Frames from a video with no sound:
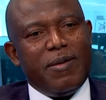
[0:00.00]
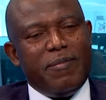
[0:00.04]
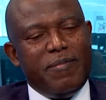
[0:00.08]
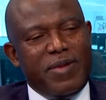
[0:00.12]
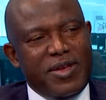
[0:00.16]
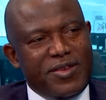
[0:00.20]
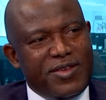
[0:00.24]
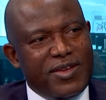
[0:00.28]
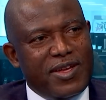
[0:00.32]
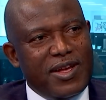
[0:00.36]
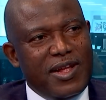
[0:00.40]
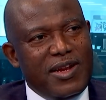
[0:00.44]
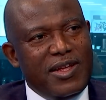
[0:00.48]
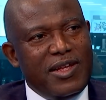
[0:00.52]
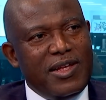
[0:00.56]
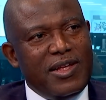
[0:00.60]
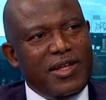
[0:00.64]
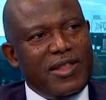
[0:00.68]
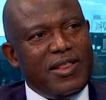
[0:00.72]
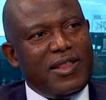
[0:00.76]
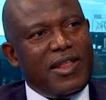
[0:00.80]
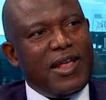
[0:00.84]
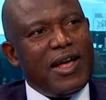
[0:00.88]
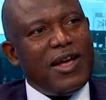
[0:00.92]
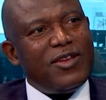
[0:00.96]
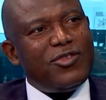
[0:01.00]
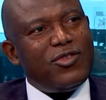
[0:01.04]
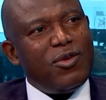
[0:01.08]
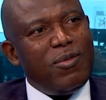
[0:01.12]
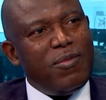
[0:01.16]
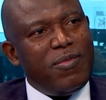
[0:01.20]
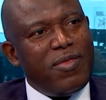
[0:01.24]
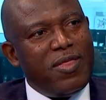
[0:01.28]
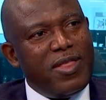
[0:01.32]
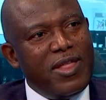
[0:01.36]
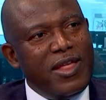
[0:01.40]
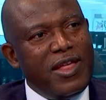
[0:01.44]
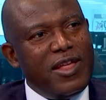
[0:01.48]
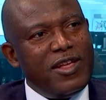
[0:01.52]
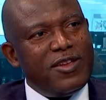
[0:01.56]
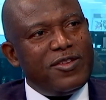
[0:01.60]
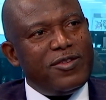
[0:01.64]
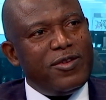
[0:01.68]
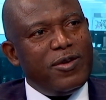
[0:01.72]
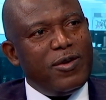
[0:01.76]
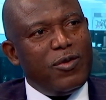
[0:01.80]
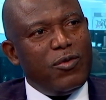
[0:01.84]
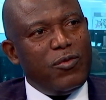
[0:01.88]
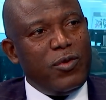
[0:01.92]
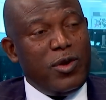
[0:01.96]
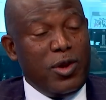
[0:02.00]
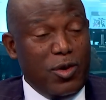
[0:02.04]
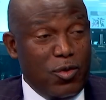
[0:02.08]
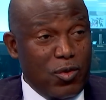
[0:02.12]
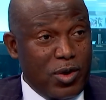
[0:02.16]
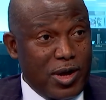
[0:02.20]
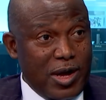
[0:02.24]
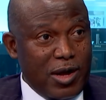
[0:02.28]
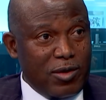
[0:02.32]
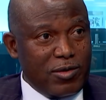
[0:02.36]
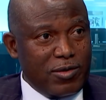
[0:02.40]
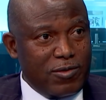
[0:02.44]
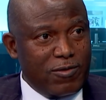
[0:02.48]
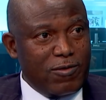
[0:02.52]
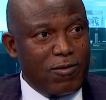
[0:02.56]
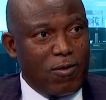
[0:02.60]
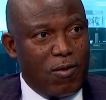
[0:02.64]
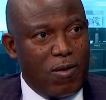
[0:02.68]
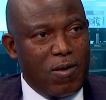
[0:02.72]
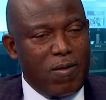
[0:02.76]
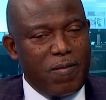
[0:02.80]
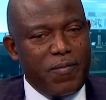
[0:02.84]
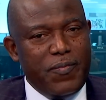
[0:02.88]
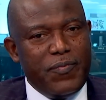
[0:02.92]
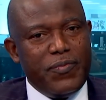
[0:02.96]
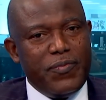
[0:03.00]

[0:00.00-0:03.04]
Basically, there are some things we look out for.